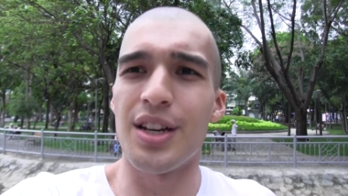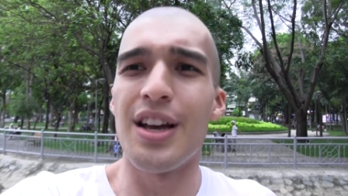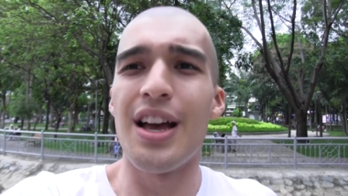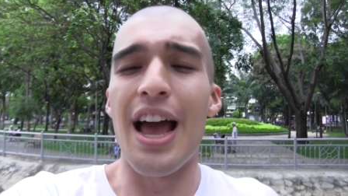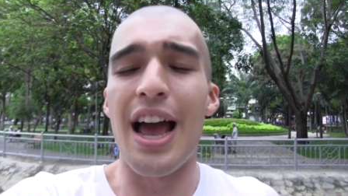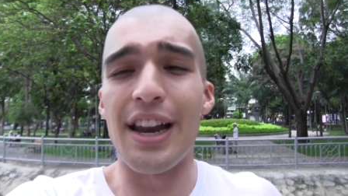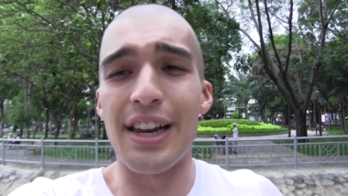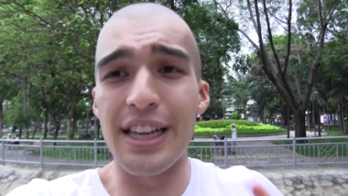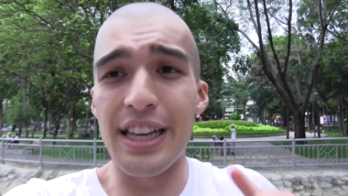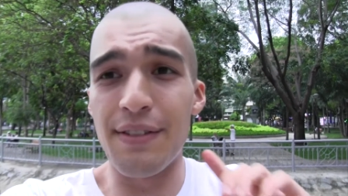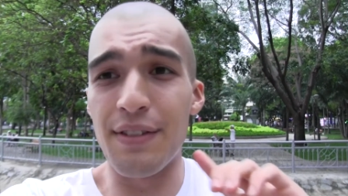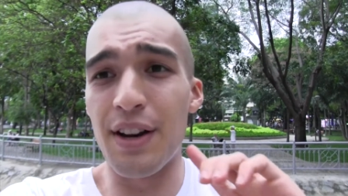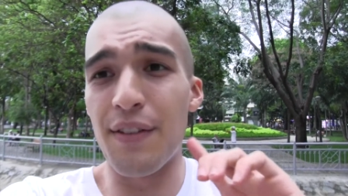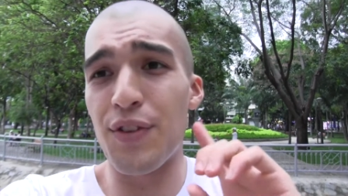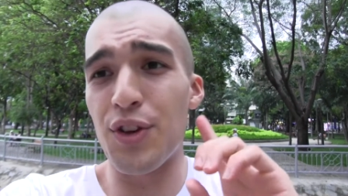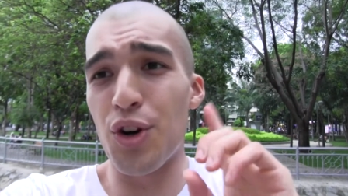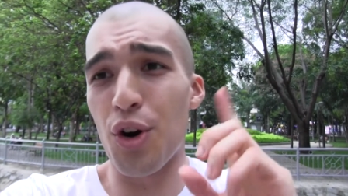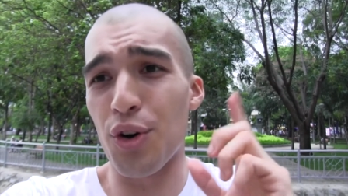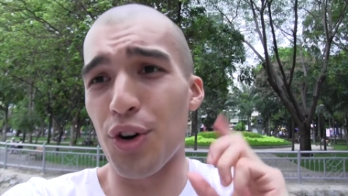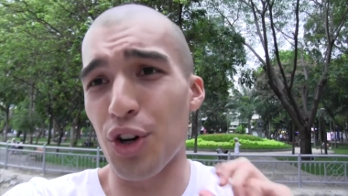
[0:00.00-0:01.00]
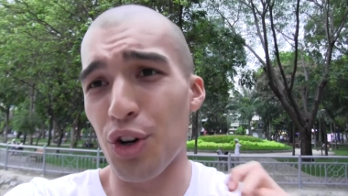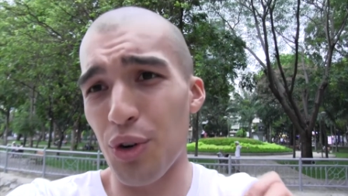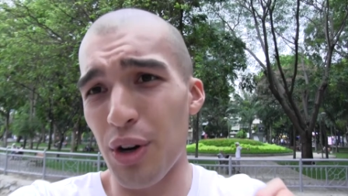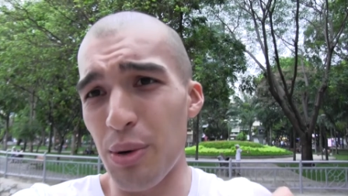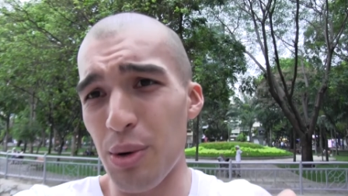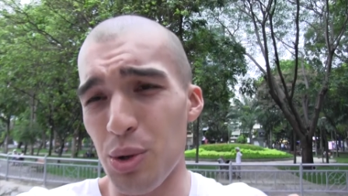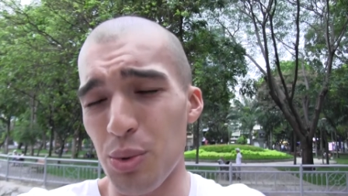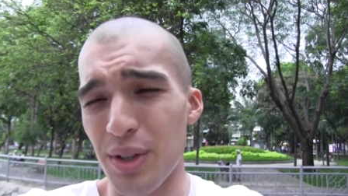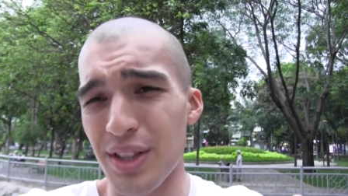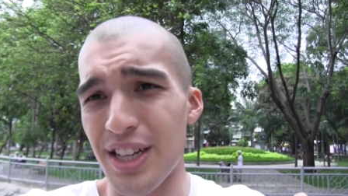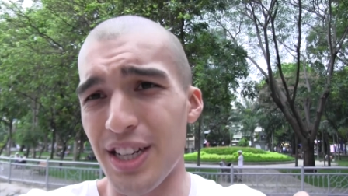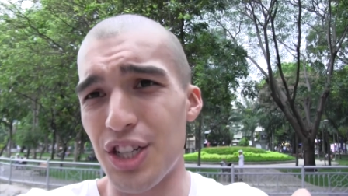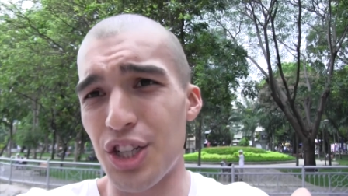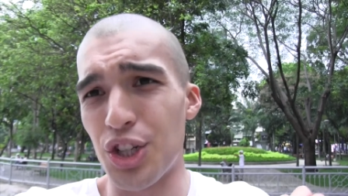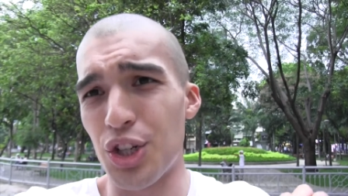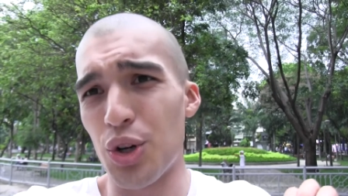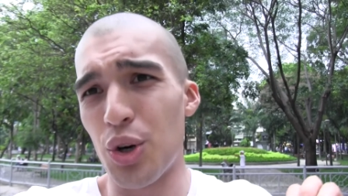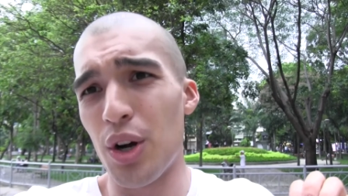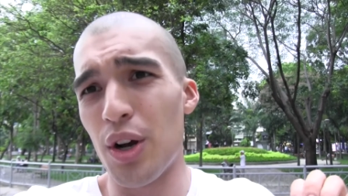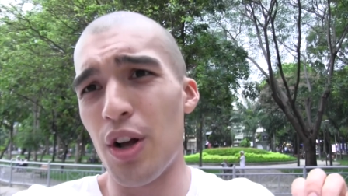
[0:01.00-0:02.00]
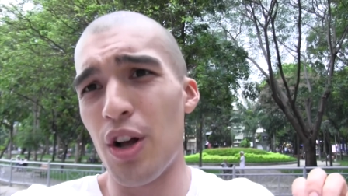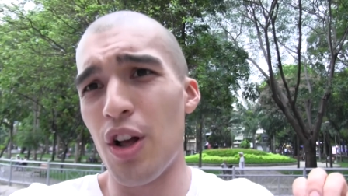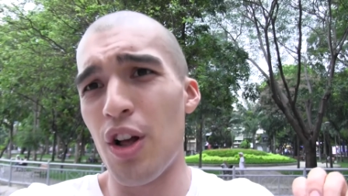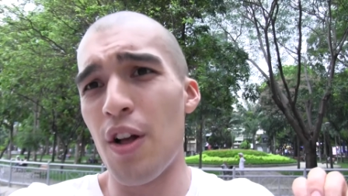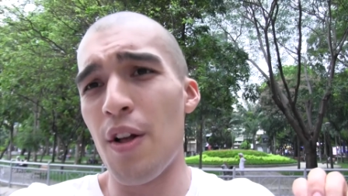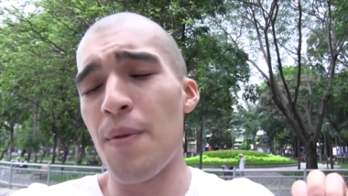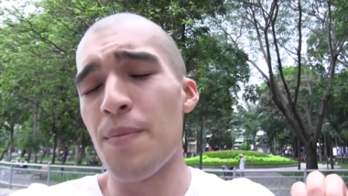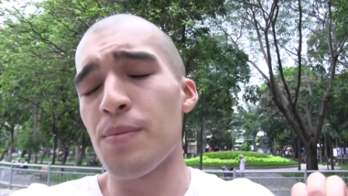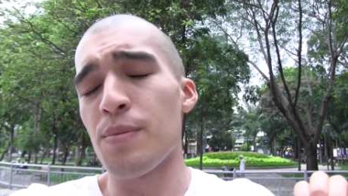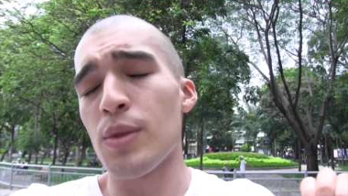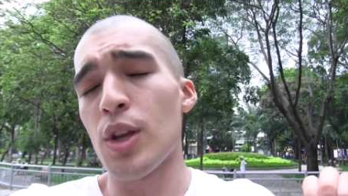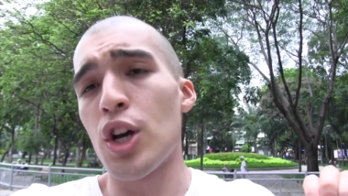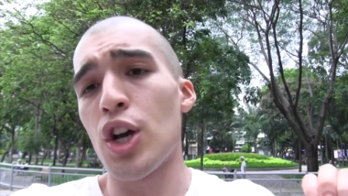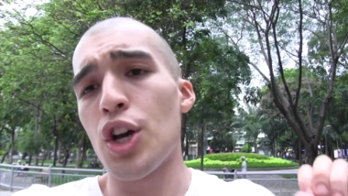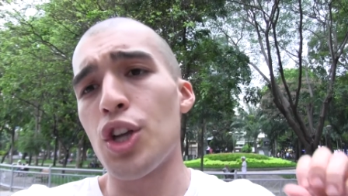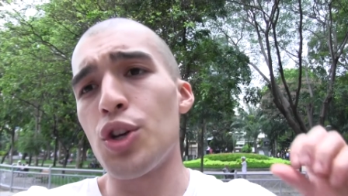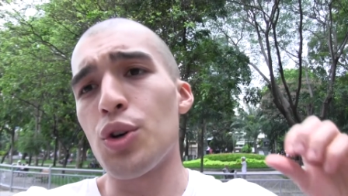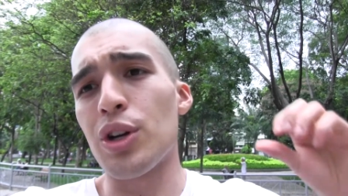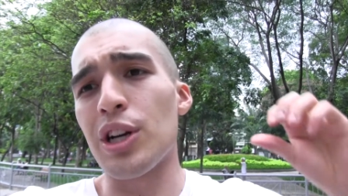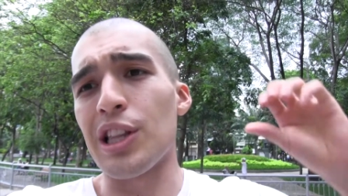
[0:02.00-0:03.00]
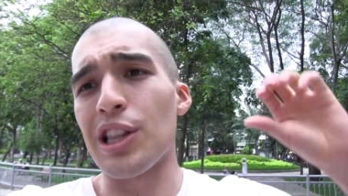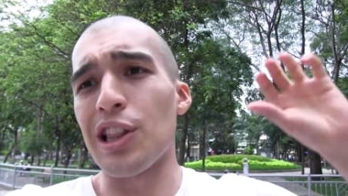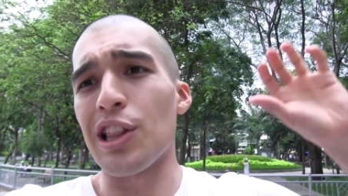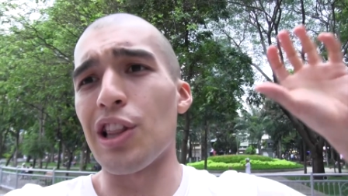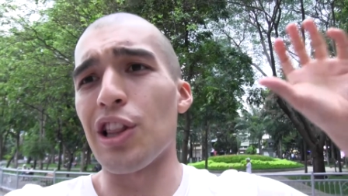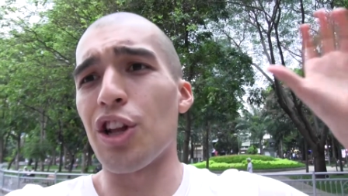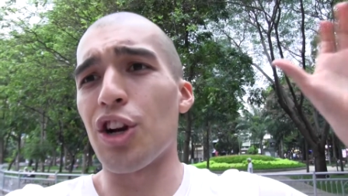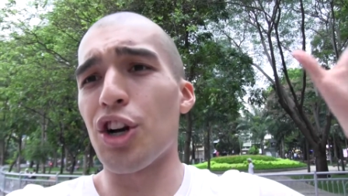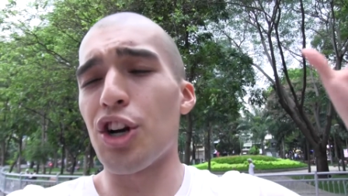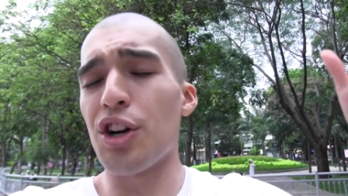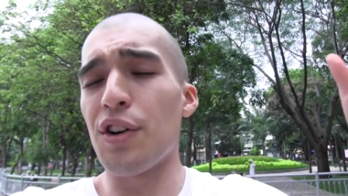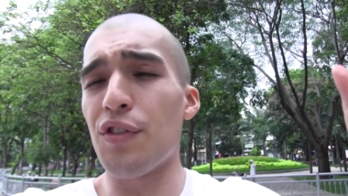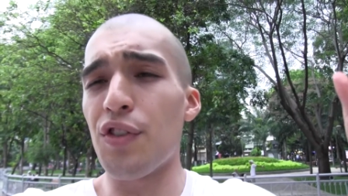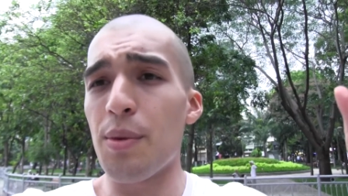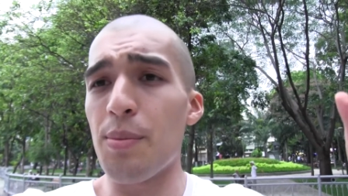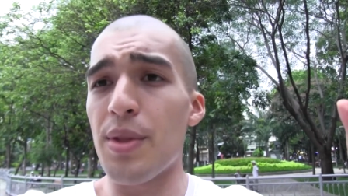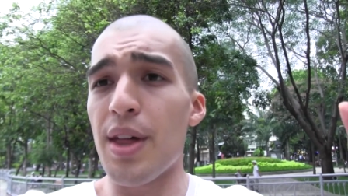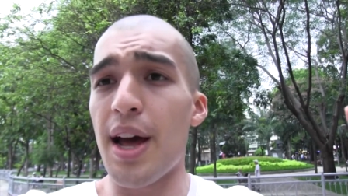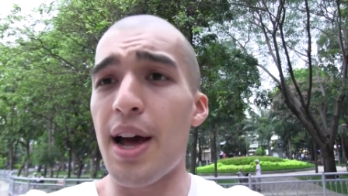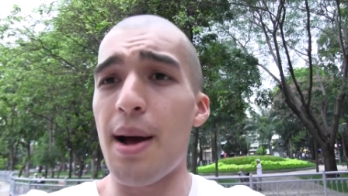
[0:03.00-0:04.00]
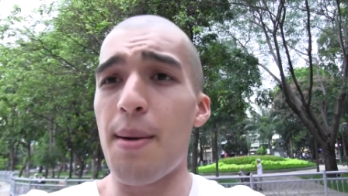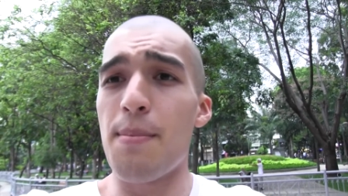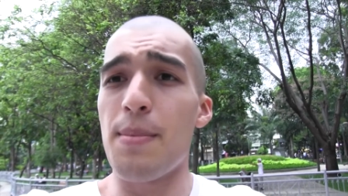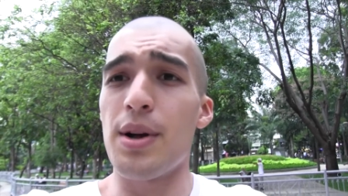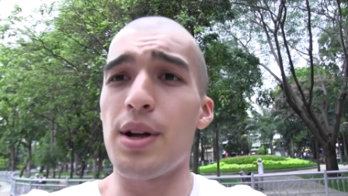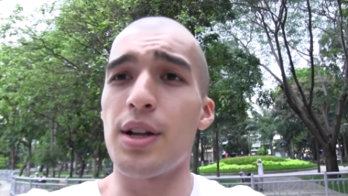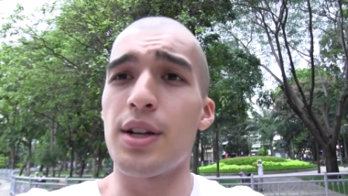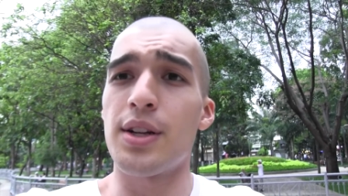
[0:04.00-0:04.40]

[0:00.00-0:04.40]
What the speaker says: And even if you don't agree with what they do, you can learn from them.